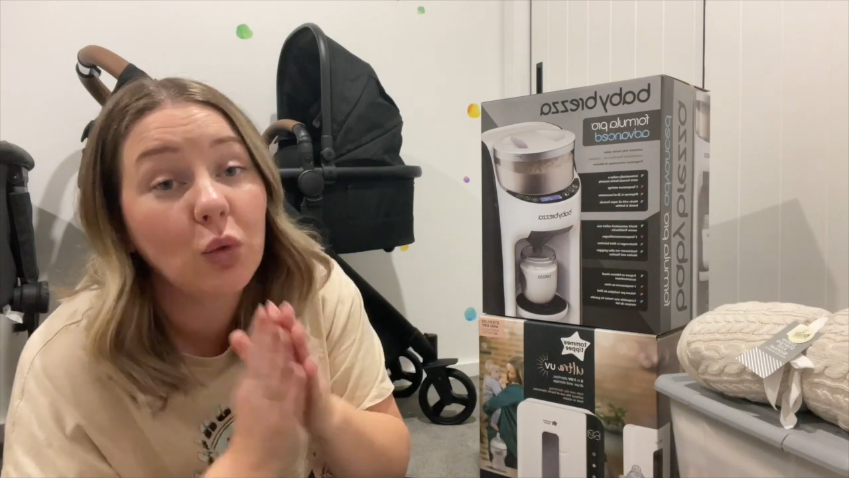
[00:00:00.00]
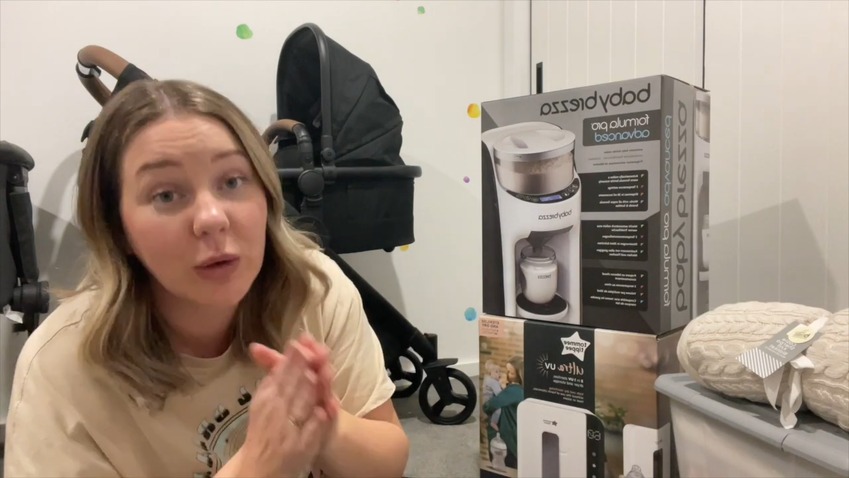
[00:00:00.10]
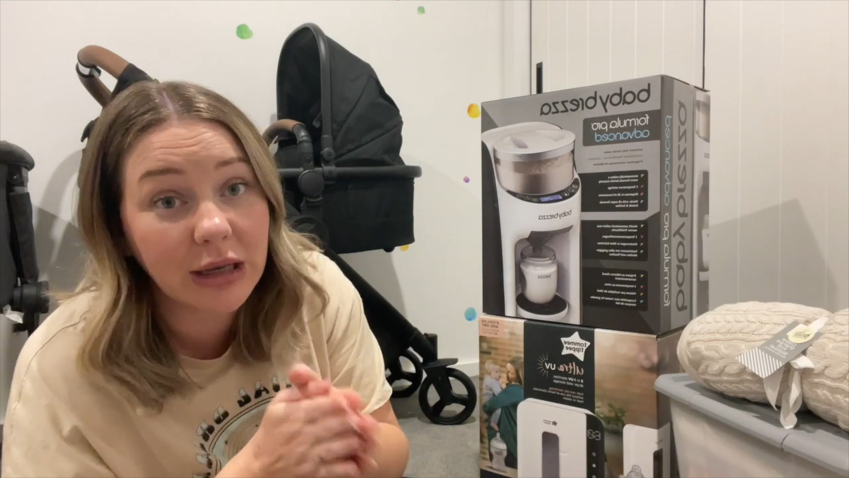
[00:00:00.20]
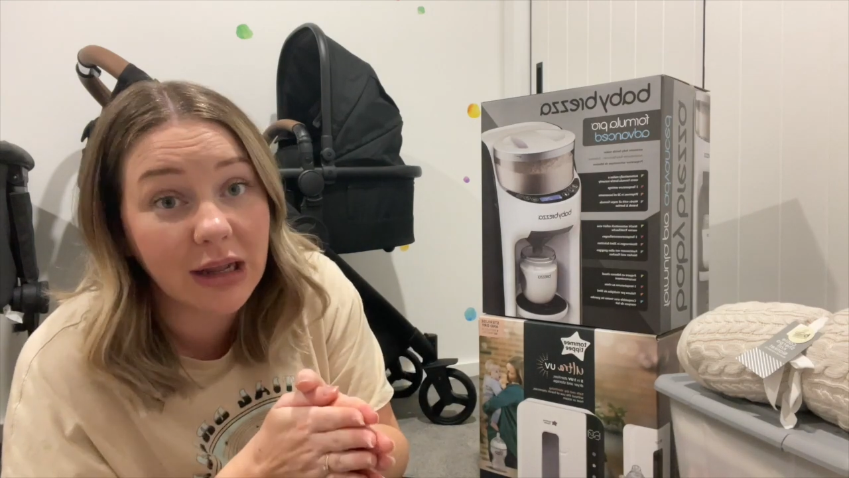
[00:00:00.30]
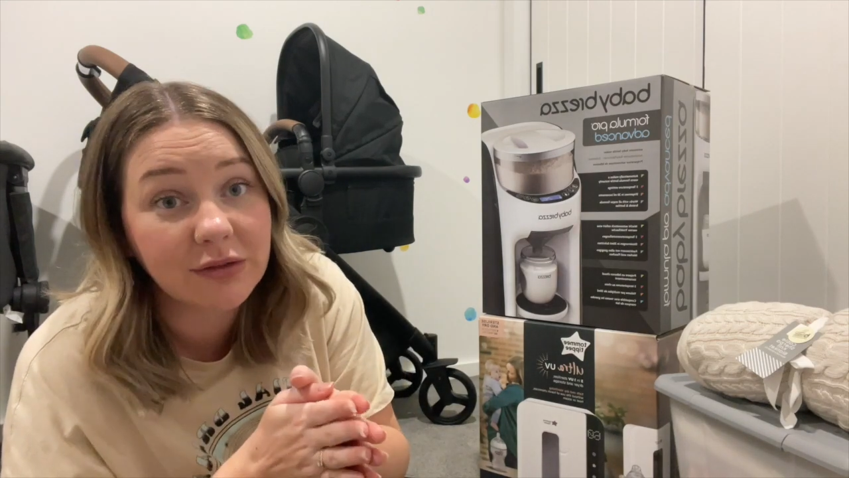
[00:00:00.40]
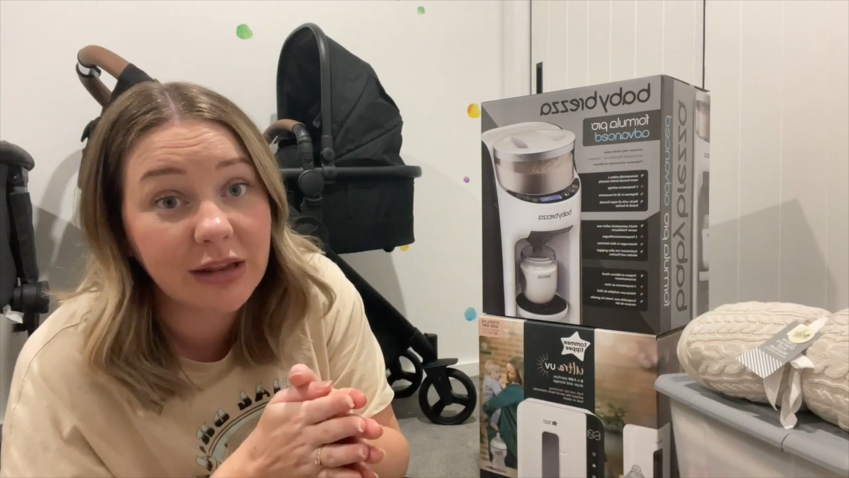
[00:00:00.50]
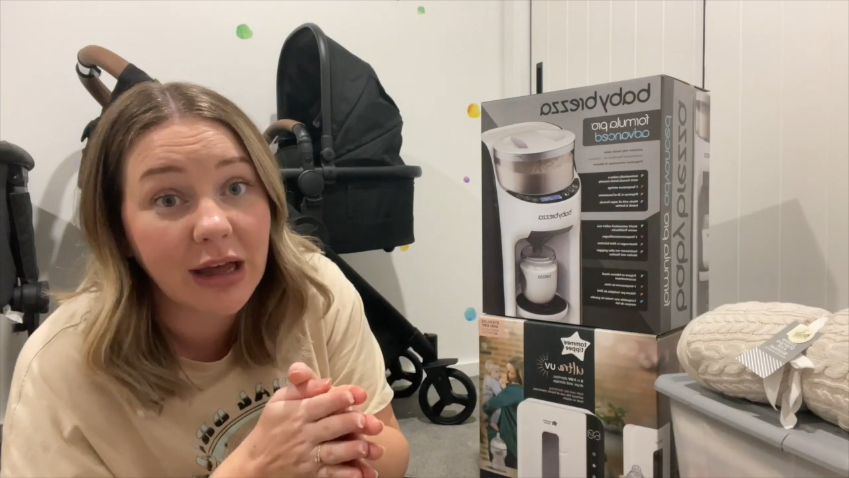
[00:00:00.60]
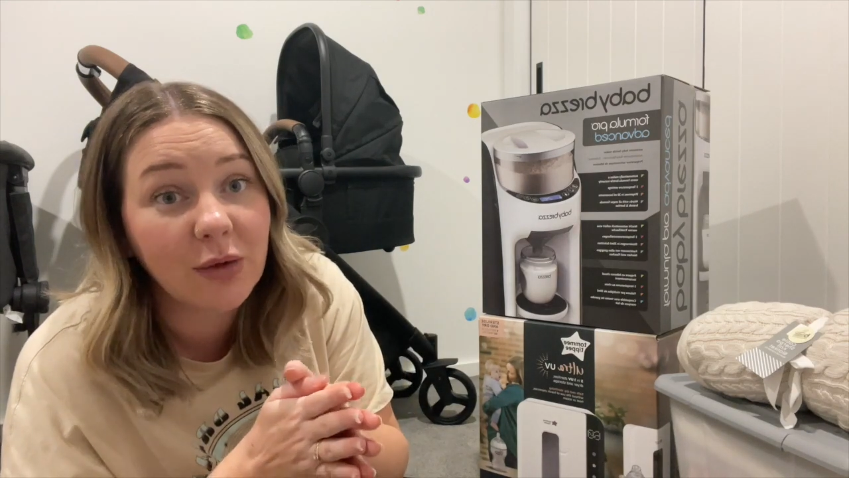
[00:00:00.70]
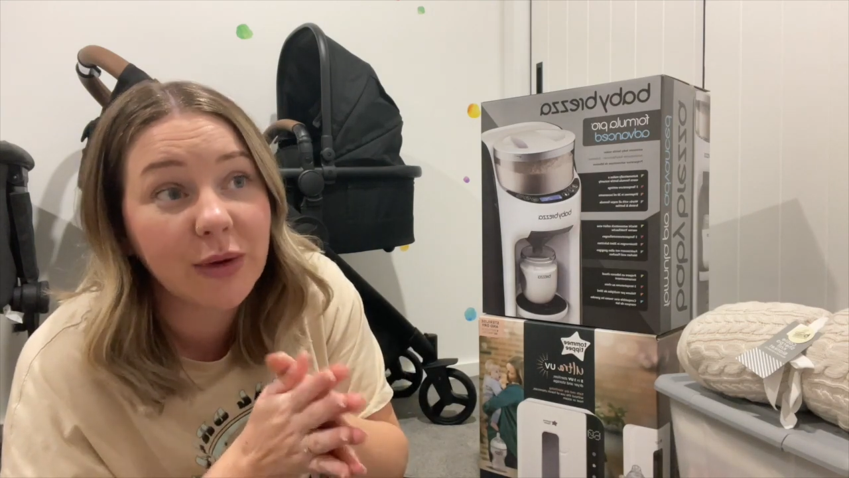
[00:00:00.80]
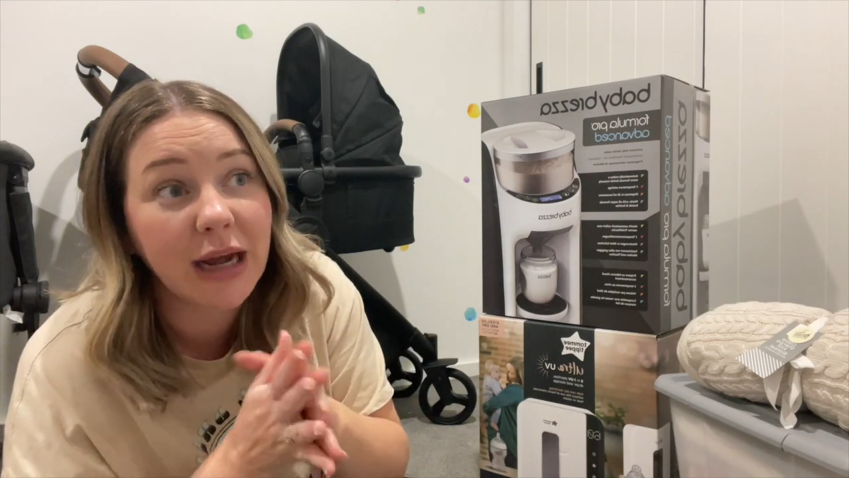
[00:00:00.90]
We loved
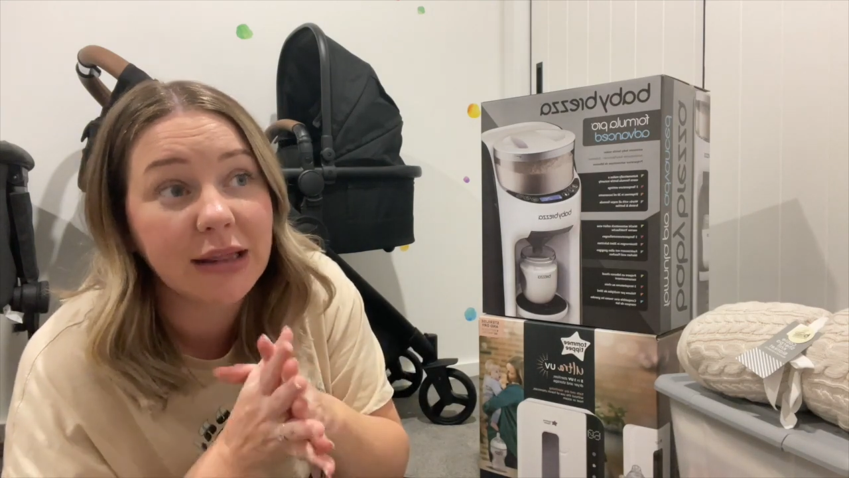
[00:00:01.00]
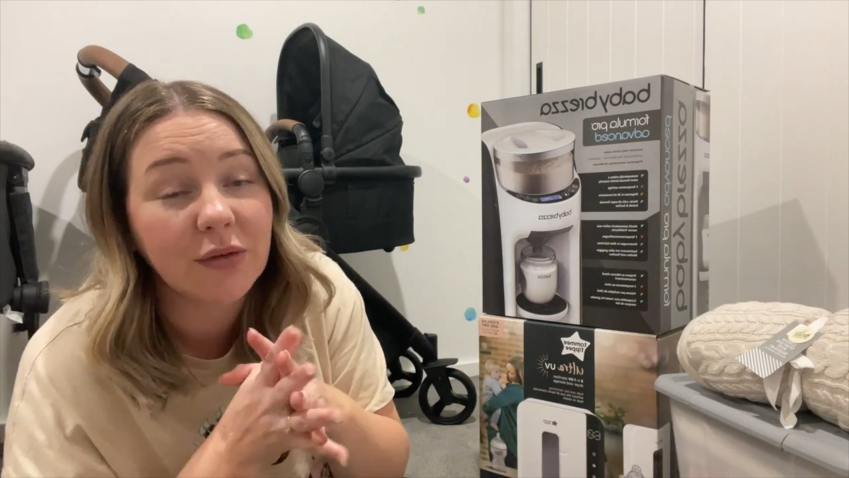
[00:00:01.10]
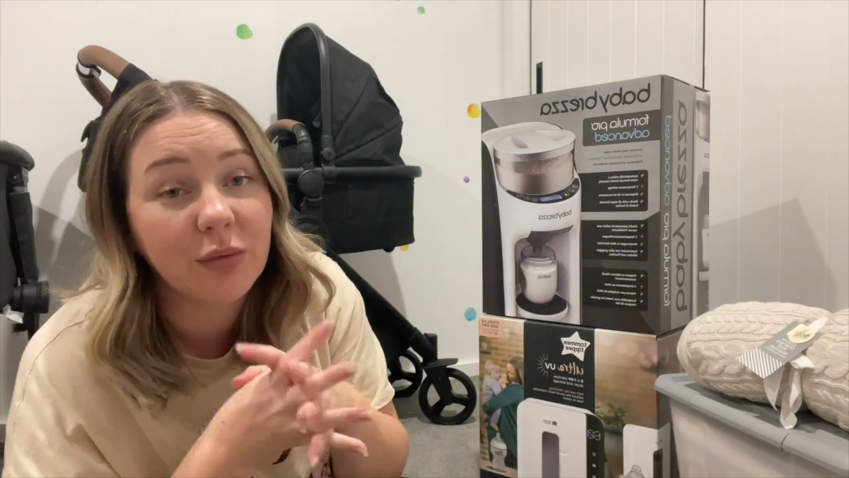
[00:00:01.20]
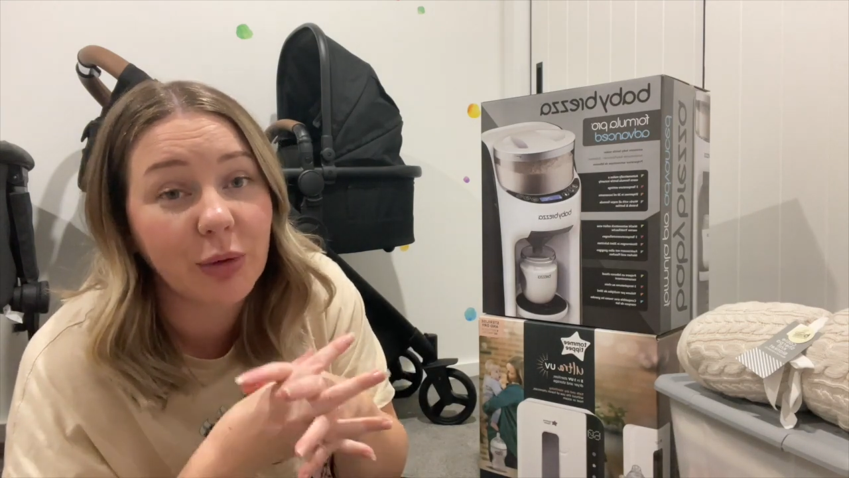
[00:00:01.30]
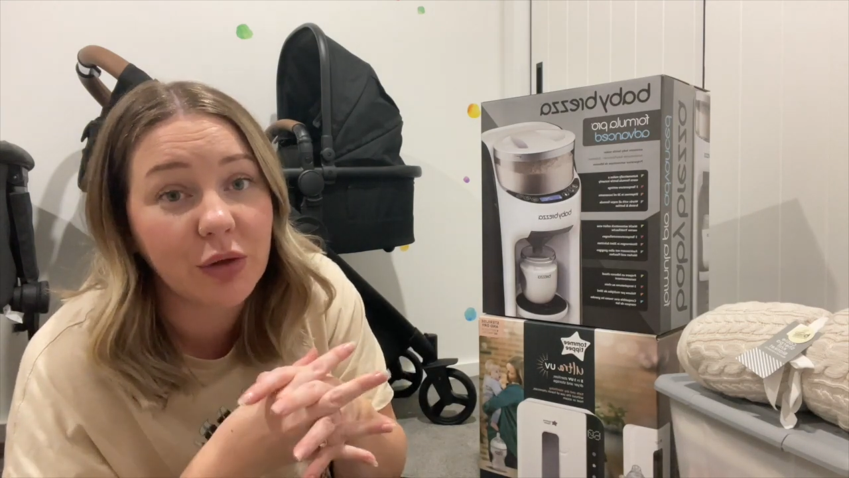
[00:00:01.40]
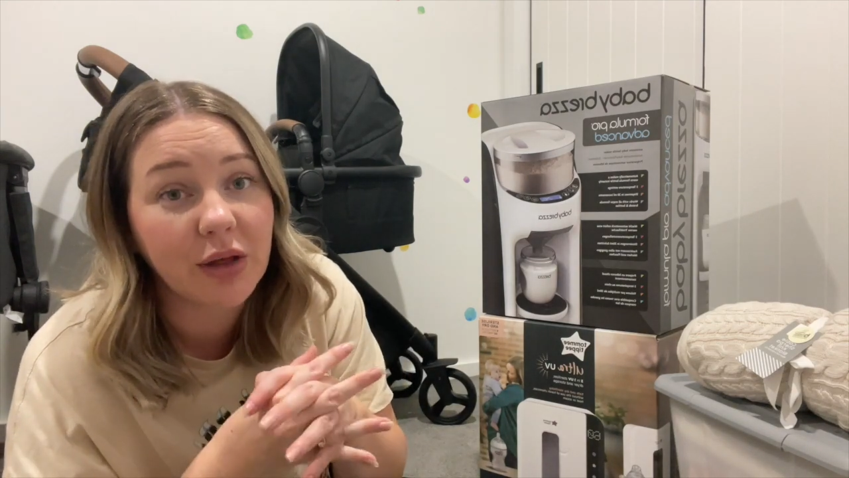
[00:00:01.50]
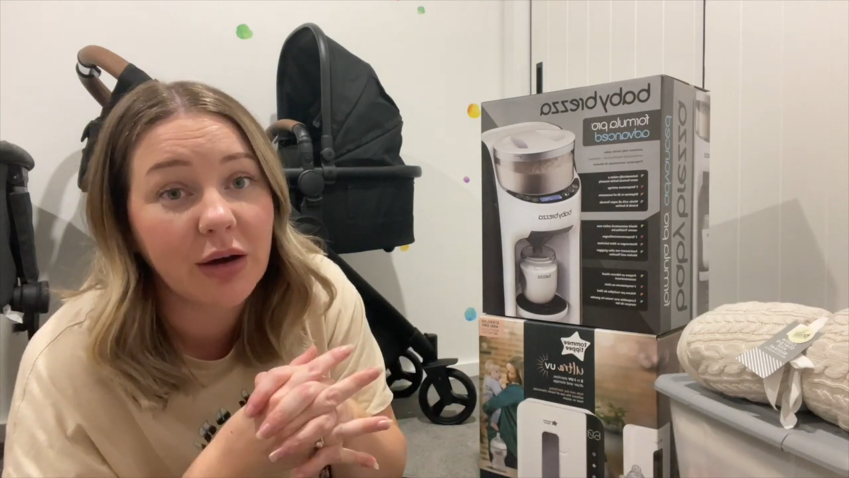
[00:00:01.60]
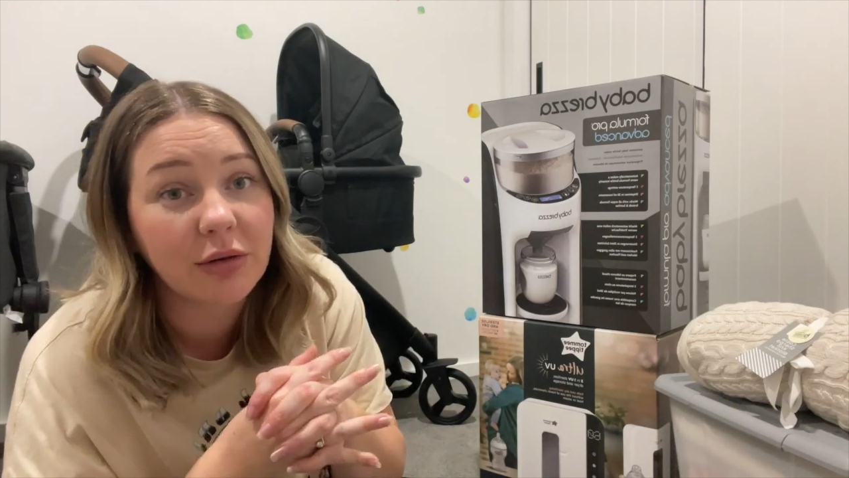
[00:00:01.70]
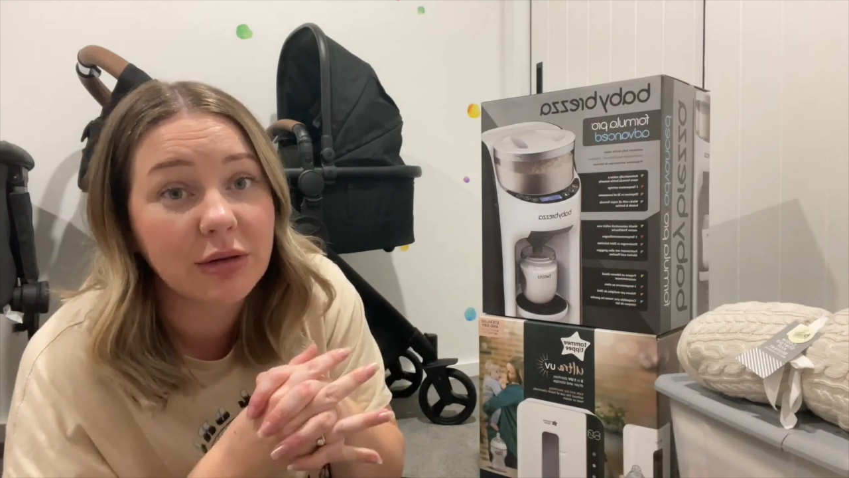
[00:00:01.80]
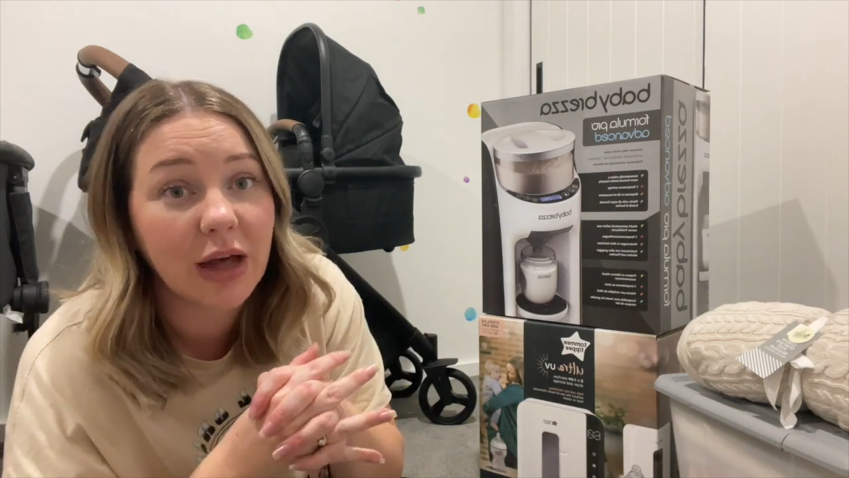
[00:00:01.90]
that. We had that for both
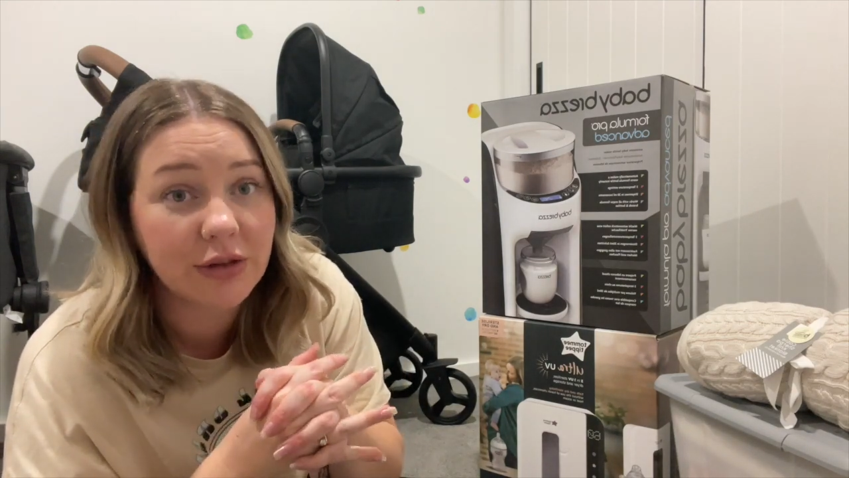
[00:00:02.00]
our other